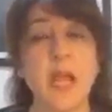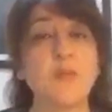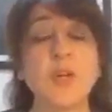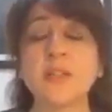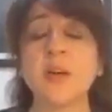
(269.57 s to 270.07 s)

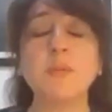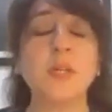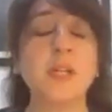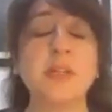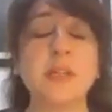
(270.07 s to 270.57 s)
For
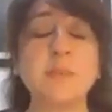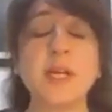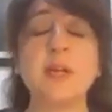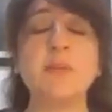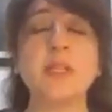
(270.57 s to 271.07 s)
example,
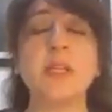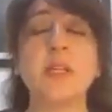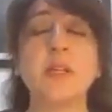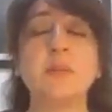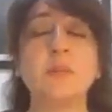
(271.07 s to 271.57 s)
sometimes
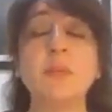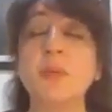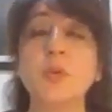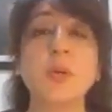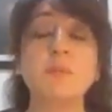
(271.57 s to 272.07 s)

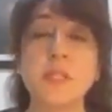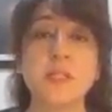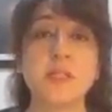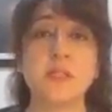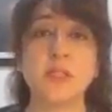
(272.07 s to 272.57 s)
people who are in
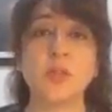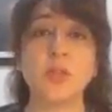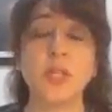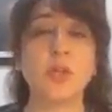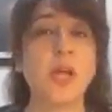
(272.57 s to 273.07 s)
business,
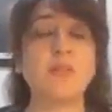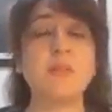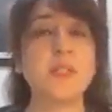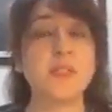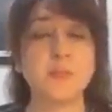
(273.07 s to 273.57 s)
they could have a
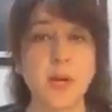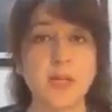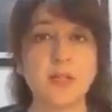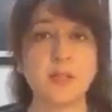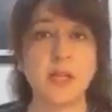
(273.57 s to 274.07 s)
business
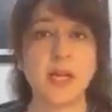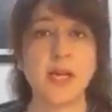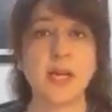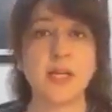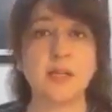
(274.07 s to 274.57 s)
partner,
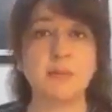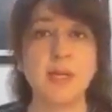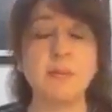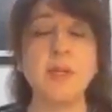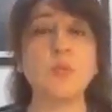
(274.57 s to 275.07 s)
and
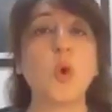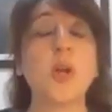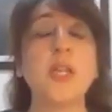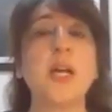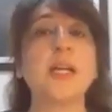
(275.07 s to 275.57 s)
maybe
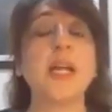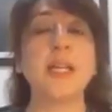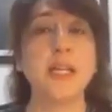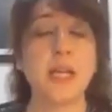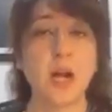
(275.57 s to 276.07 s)
what they are
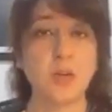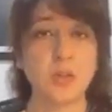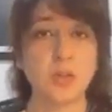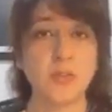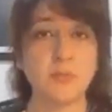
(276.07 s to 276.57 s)
getting
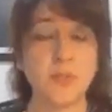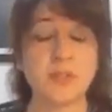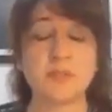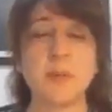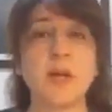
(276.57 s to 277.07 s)
out of that
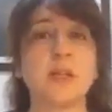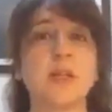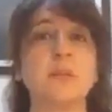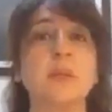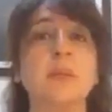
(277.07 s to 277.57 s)
business
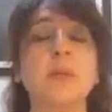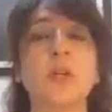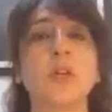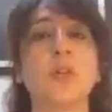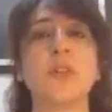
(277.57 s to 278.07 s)
partner, maybe
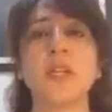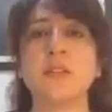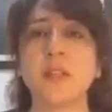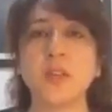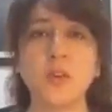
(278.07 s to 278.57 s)
because of the
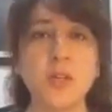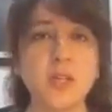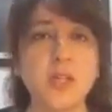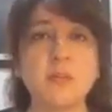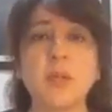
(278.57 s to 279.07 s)

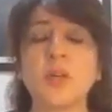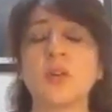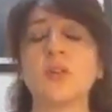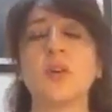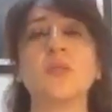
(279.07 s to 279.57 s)
insecurity,
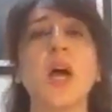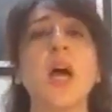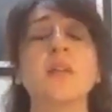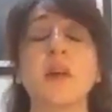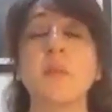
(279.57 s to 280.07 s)
because of
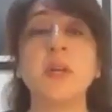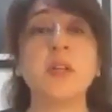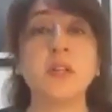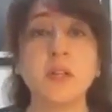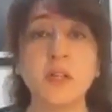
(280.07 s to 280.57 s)
some
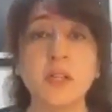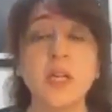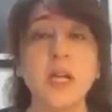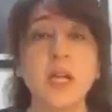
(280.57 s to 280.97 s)
return,